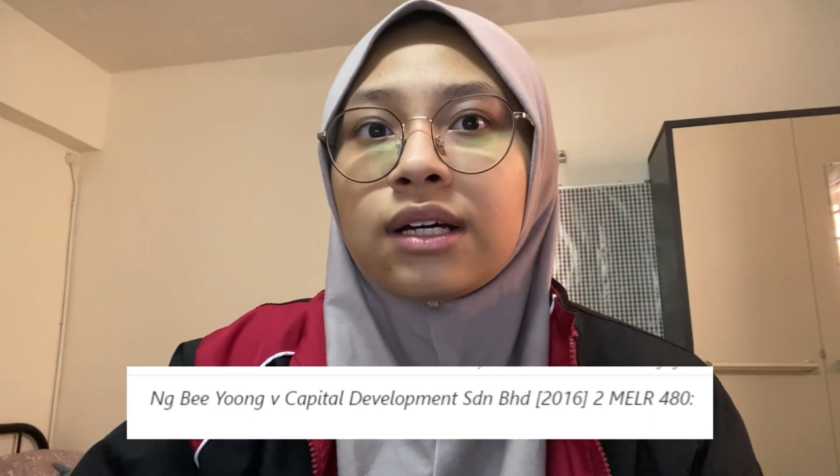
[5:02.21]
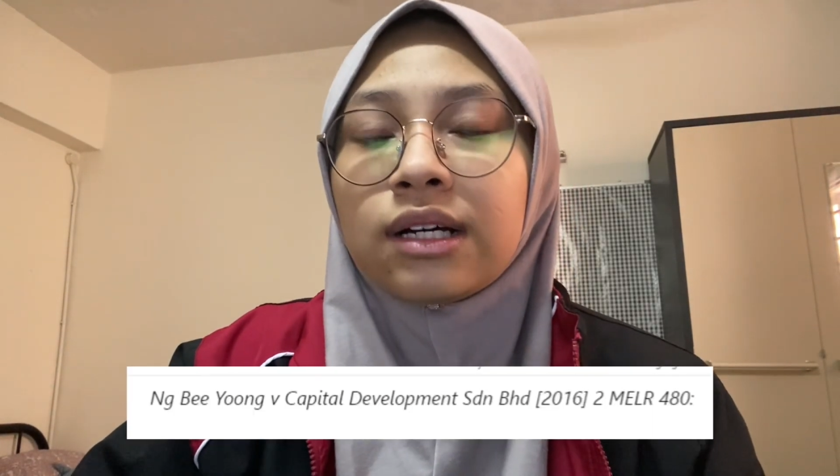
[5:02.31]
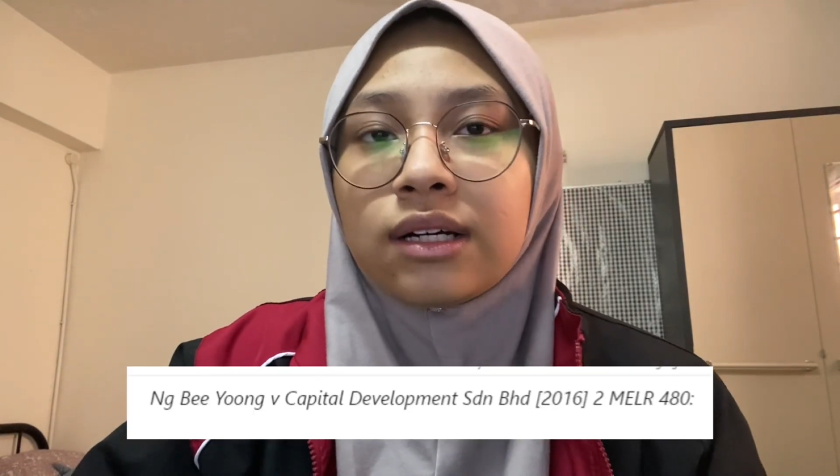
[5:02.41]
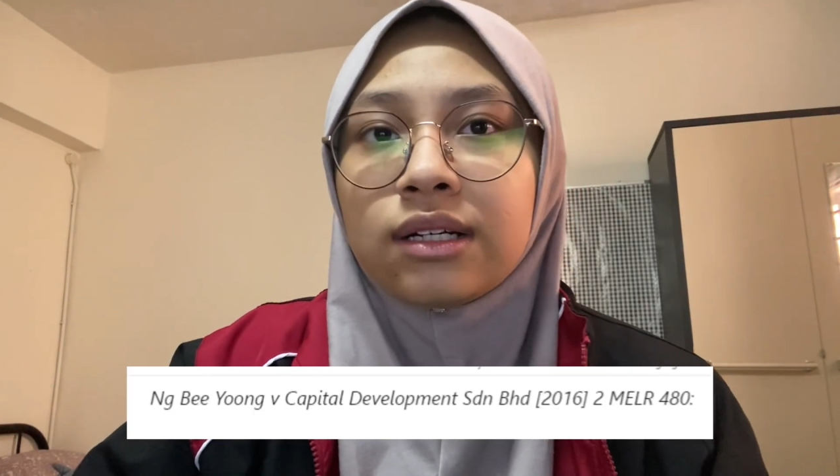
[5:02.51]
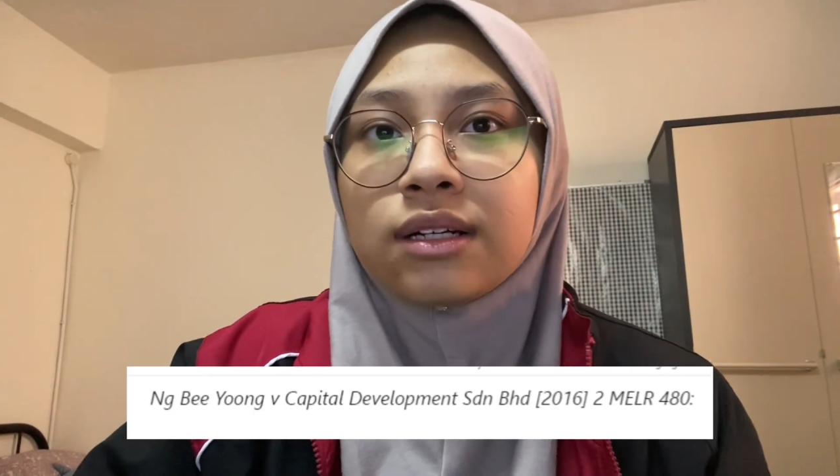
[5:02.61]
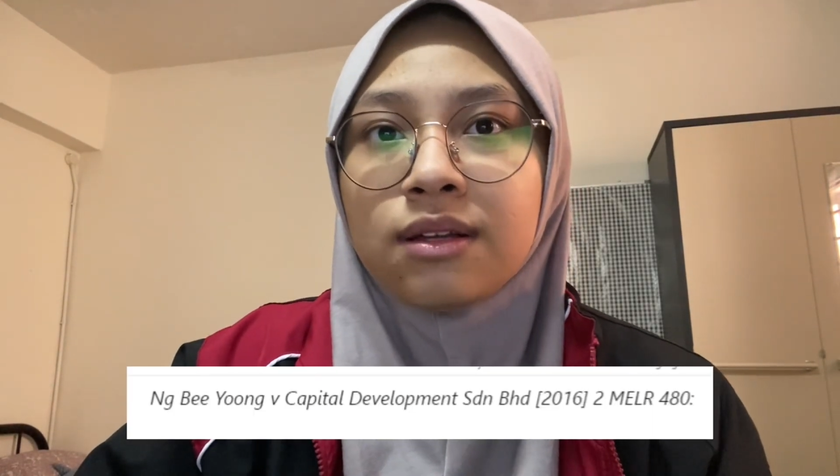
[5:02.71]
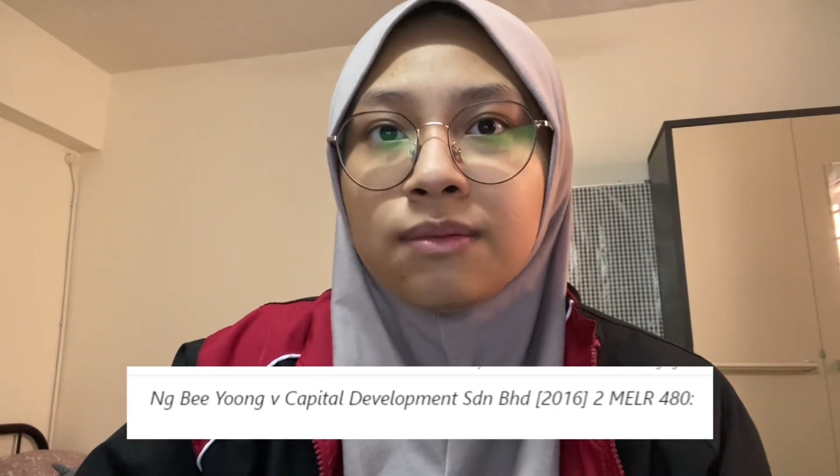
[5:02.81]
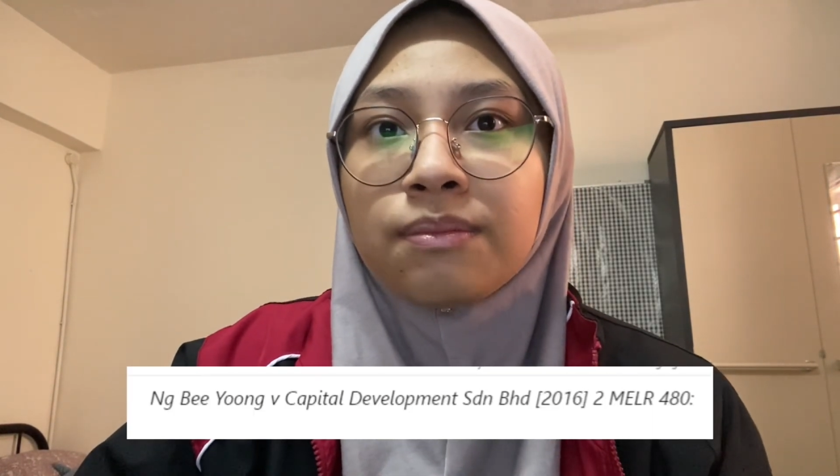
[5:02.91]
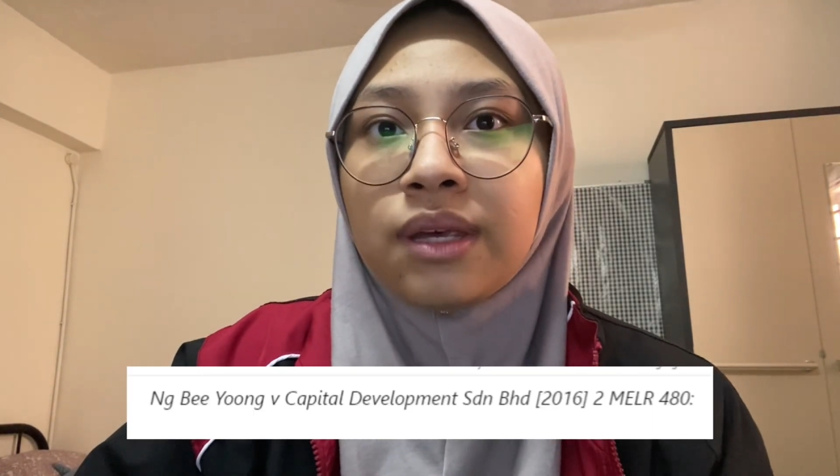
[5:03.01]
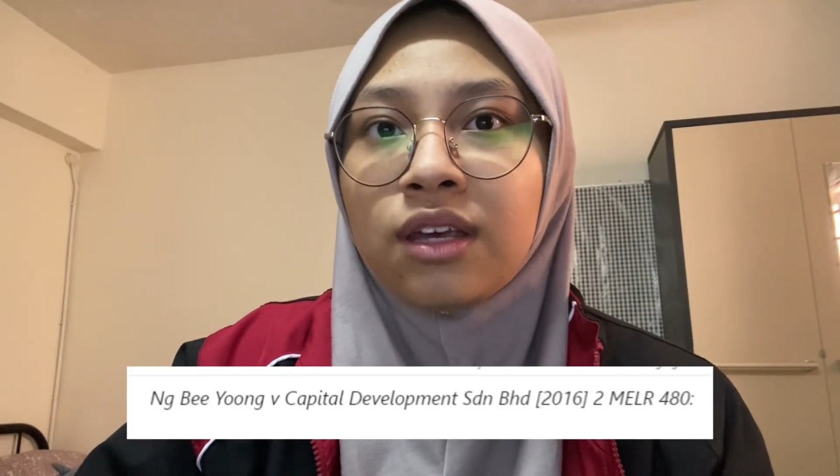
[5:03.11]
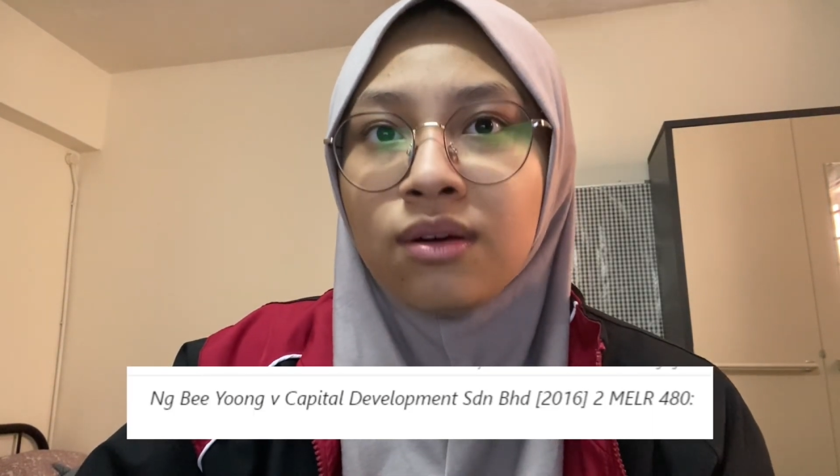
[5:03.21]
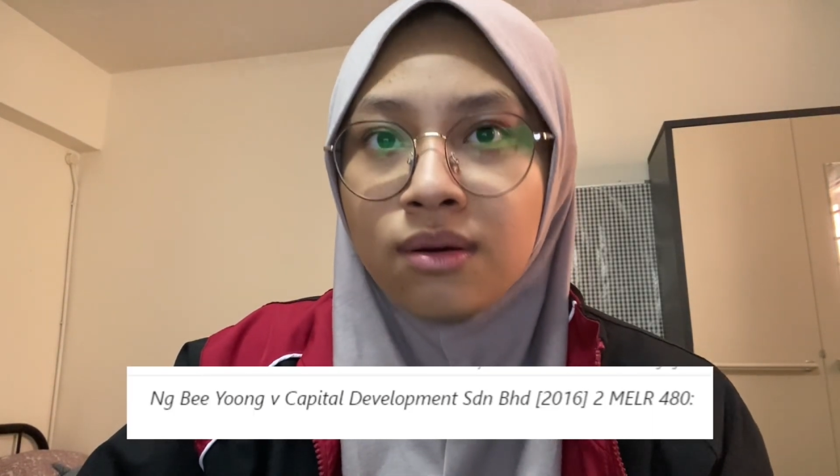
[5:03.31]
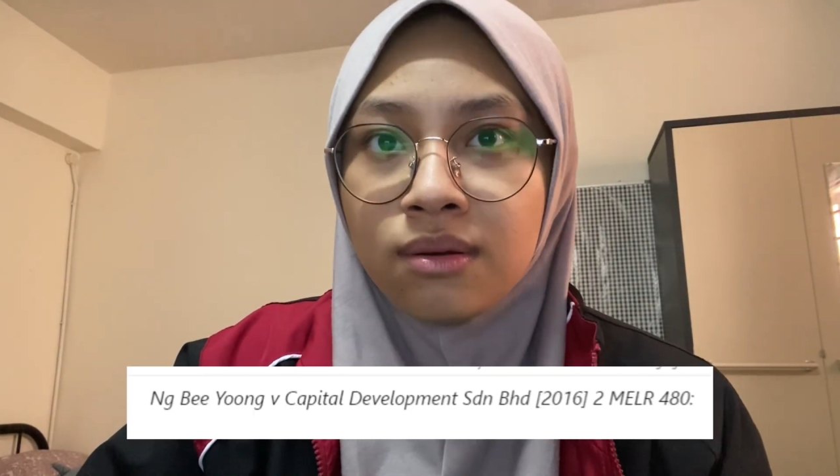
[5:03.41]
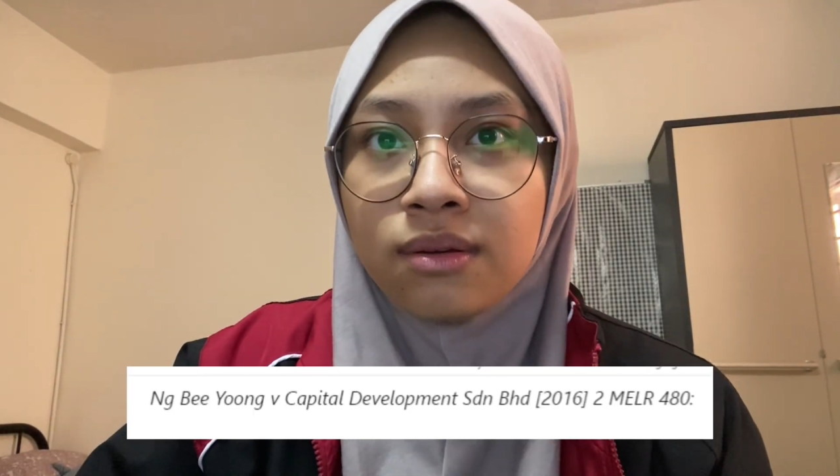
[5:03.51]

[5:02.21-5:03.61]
Ng Biyong